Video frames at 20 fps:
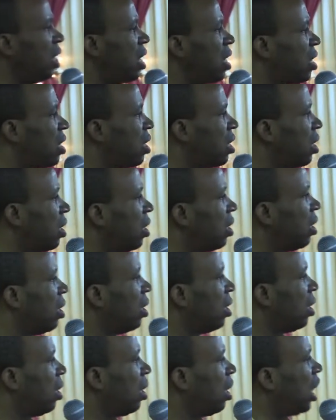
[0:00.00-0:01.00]
yet
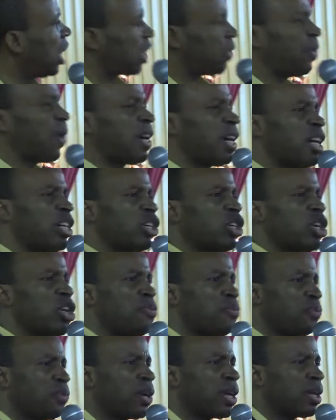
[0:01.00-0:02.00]
he's
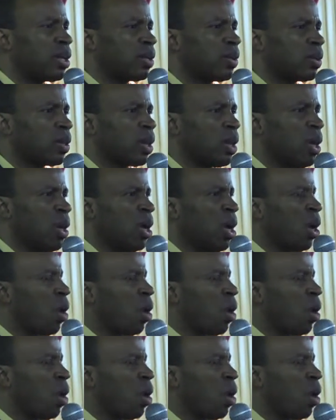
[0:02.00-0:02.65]
financially free.